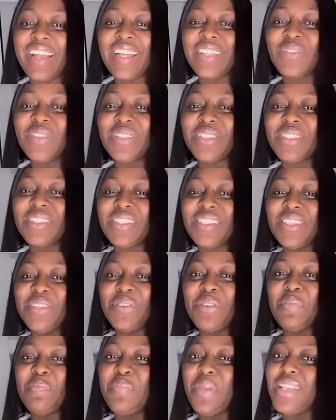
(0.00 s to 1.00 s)
I can't wait to
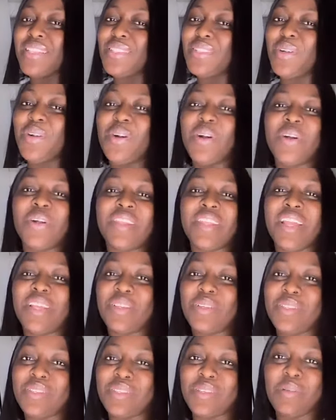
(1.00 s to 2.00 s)
see you in person. Oh,
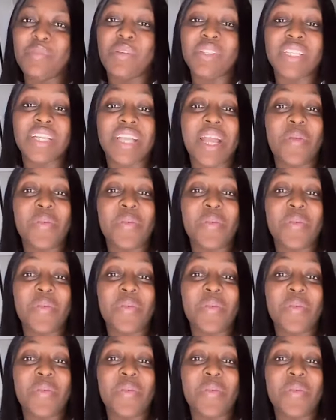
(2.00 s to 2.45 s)
thank you so much.